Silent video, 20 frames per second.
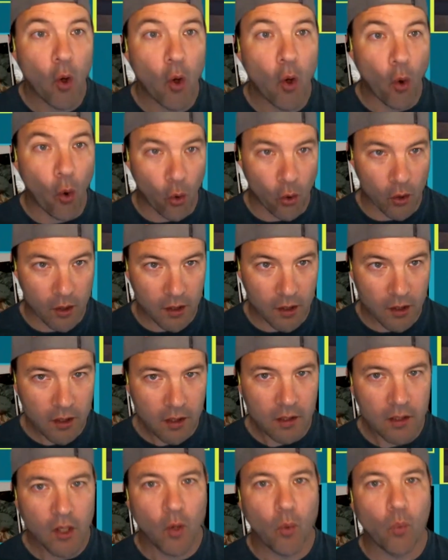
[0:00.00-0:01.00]

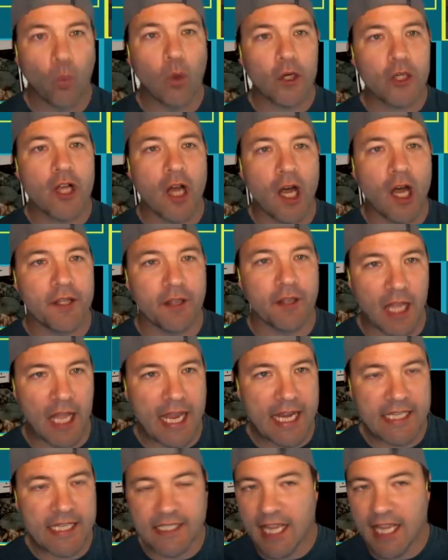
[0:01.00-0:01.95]
or Word Online,